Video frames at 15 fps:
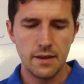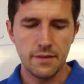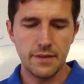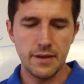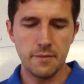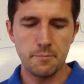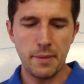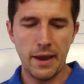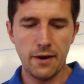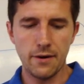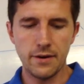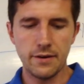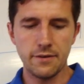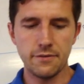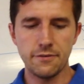"The
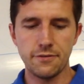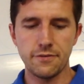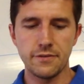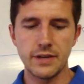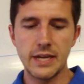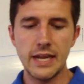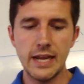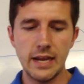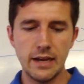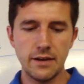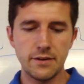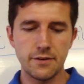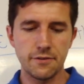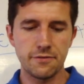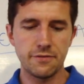imperative
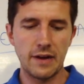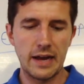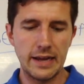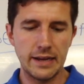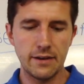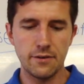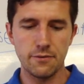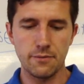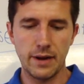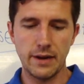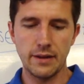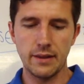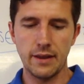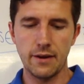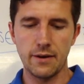need to find
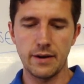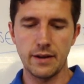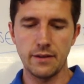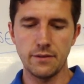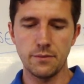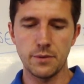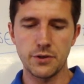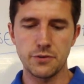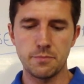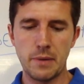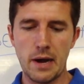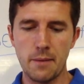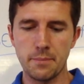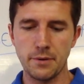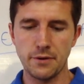regularities, which
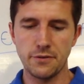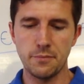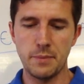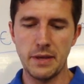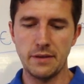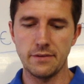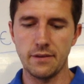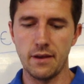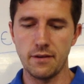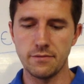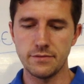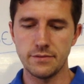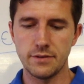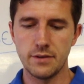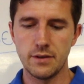Popper speaks
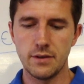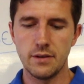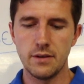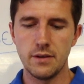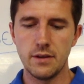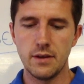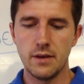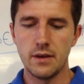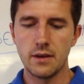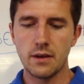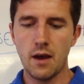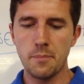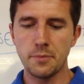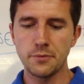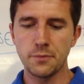of,
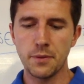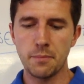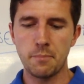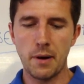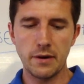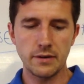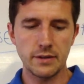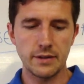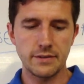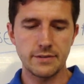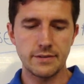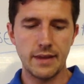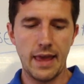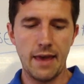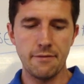coupled with
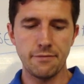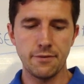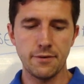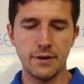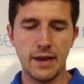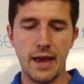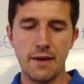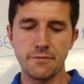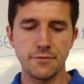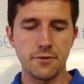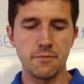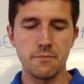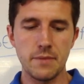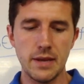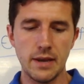Bartlett's effort
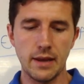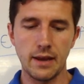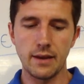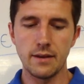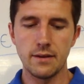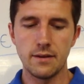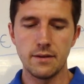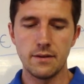after meaning,